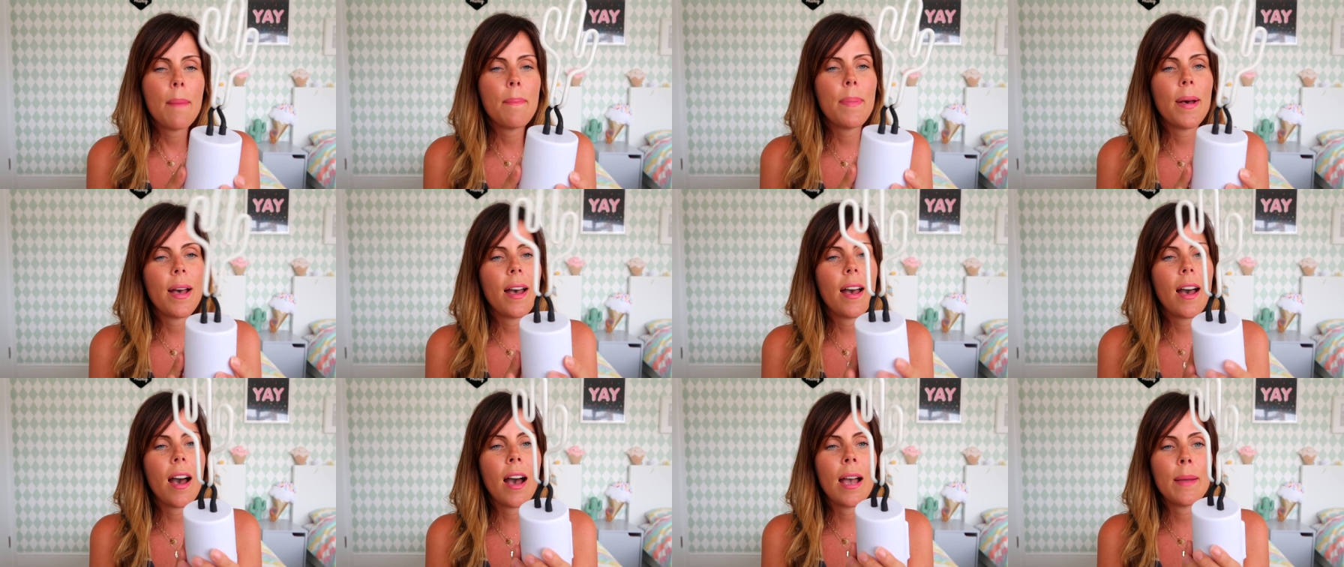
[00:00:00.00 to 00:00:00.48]

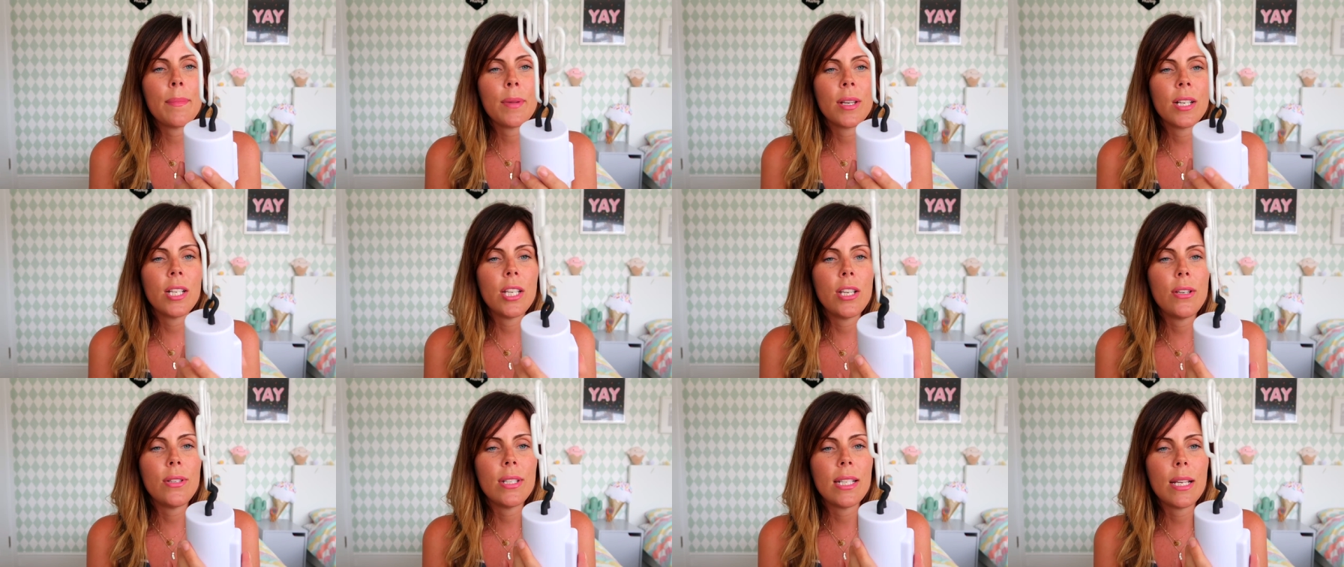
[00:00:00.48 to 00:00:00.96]
but I'm
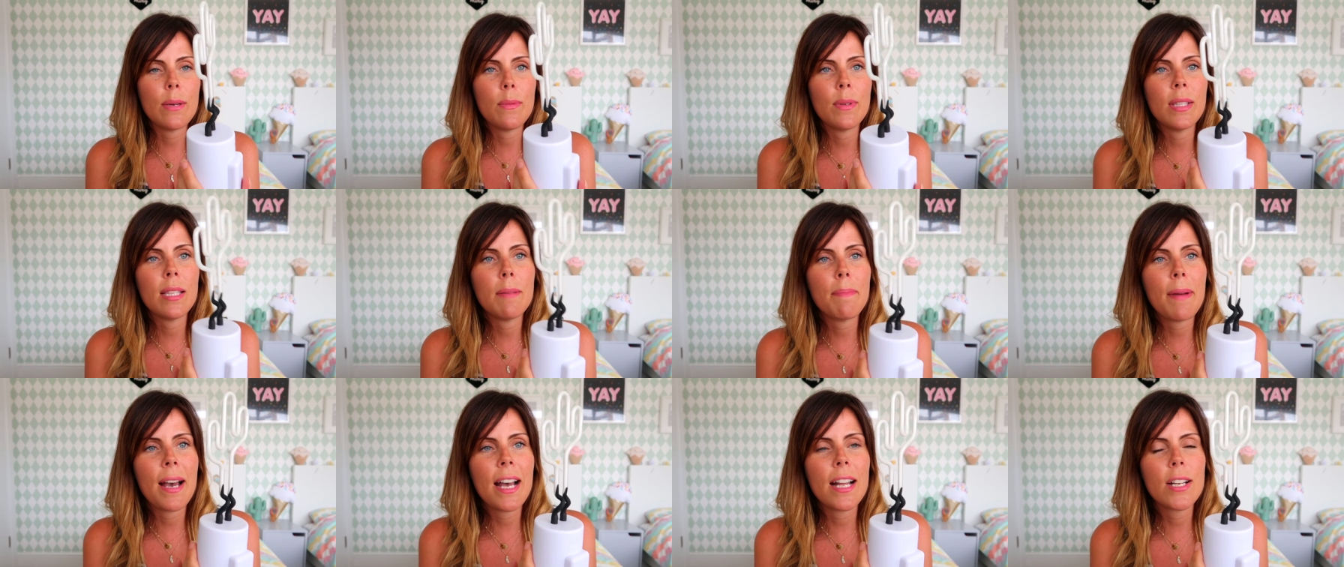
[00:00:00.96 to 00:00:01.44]
going to use it
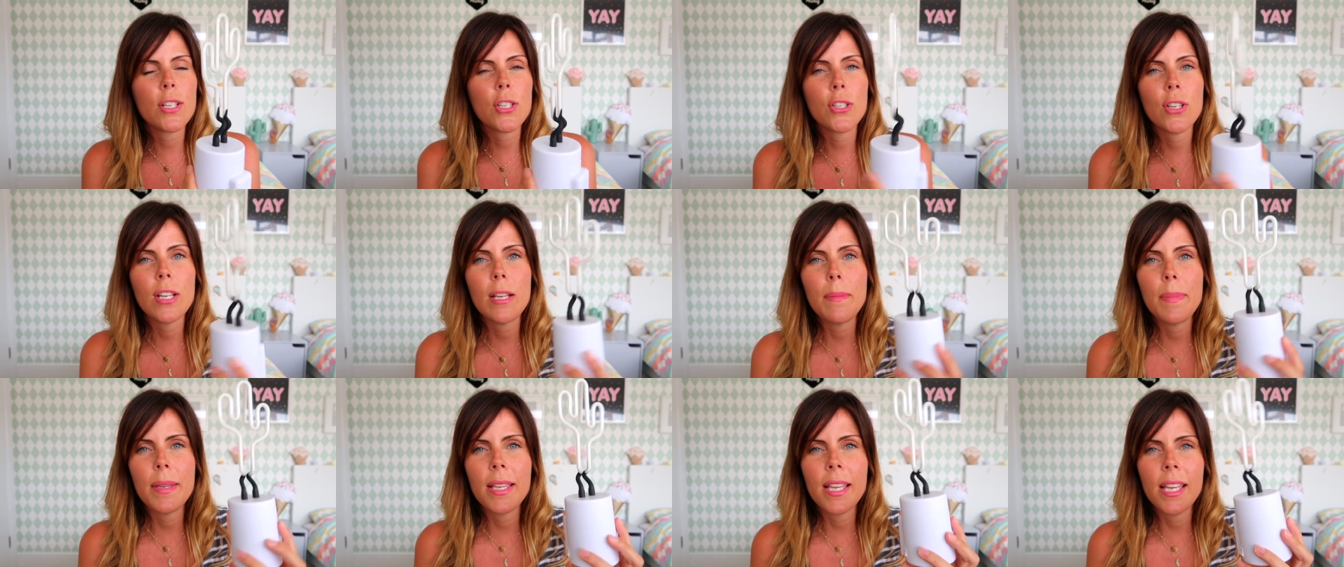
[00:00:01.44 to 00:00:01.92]
with the
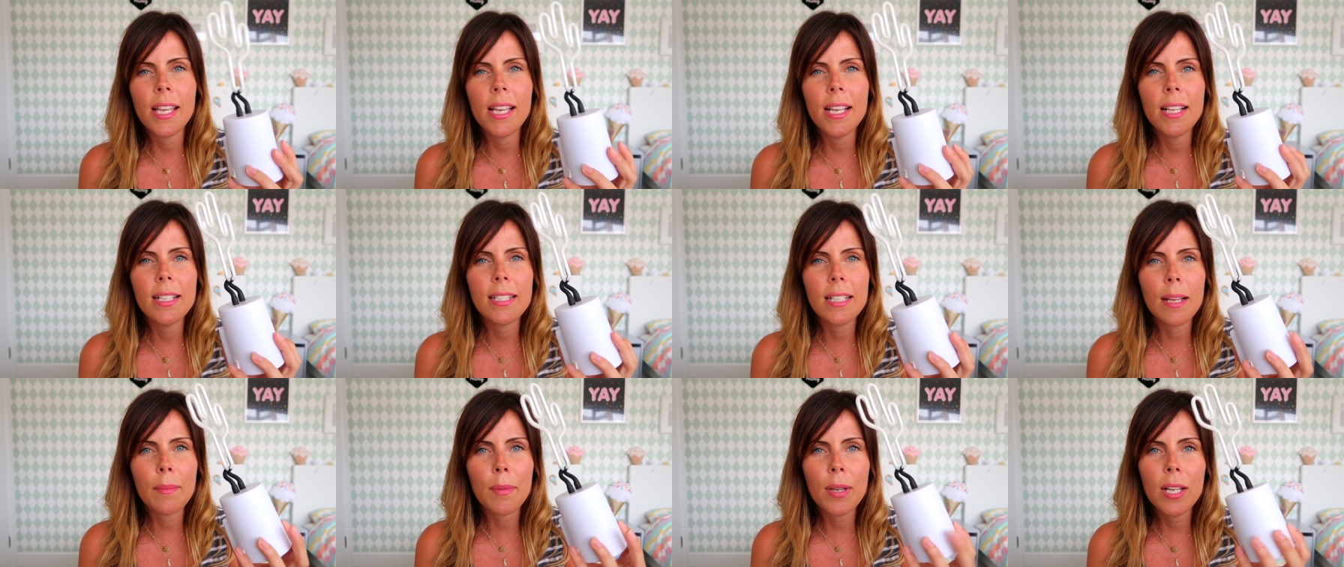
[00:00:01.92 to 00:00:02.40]
battery
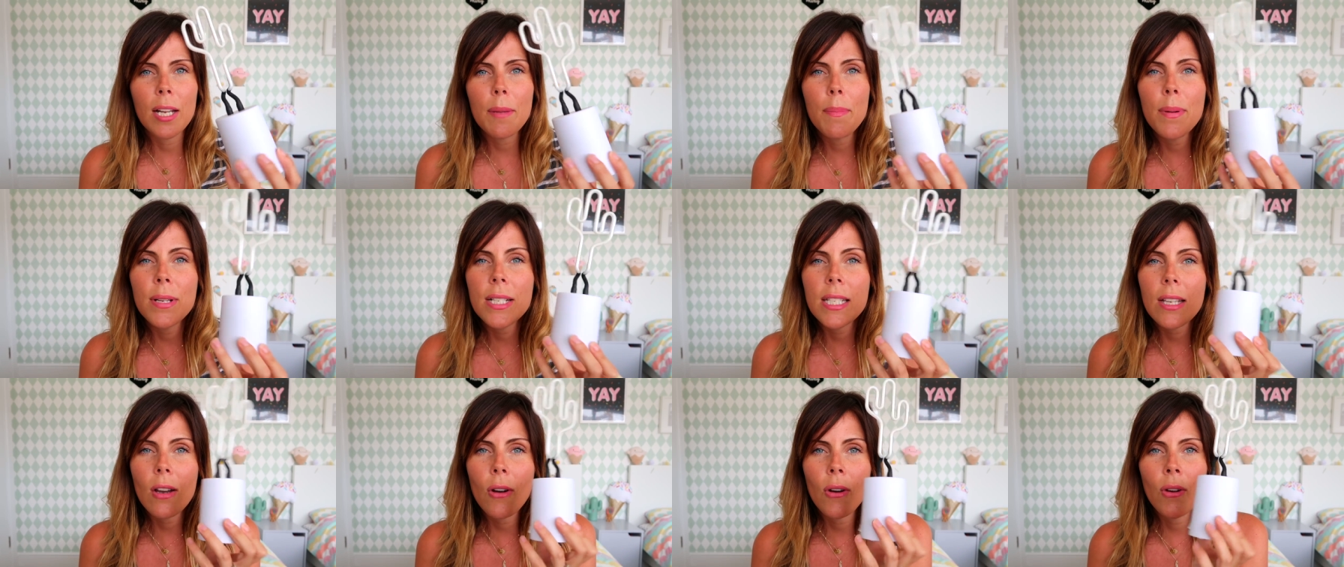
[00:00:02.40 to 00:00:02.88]
because I'm going to
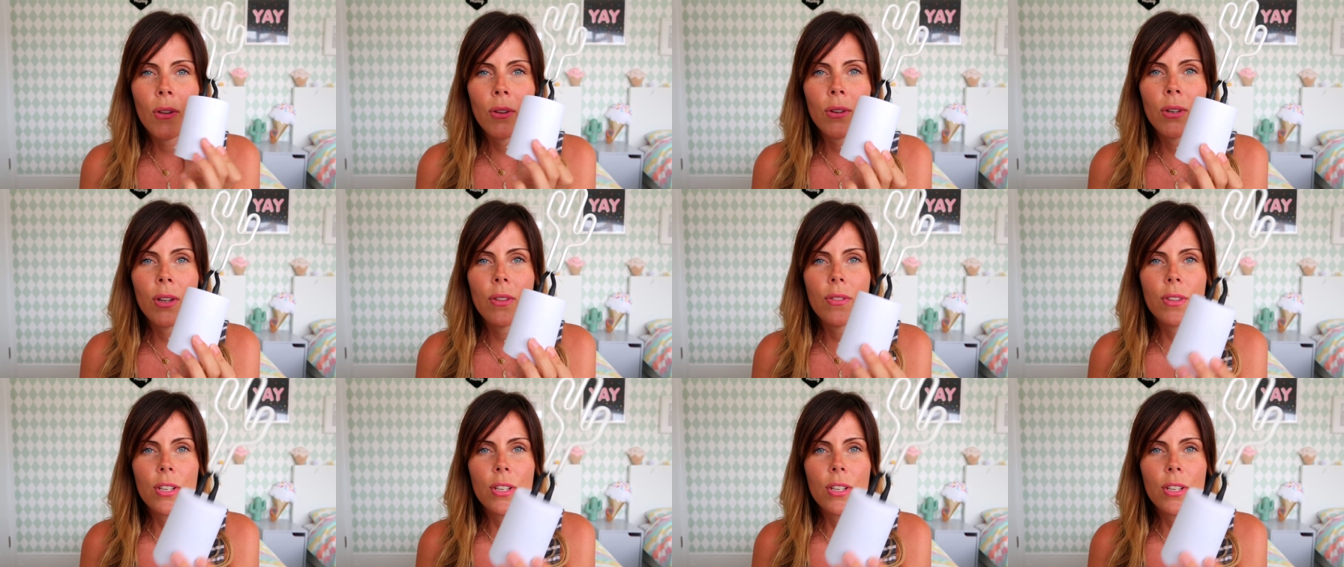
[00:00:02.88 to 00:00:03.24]
put it on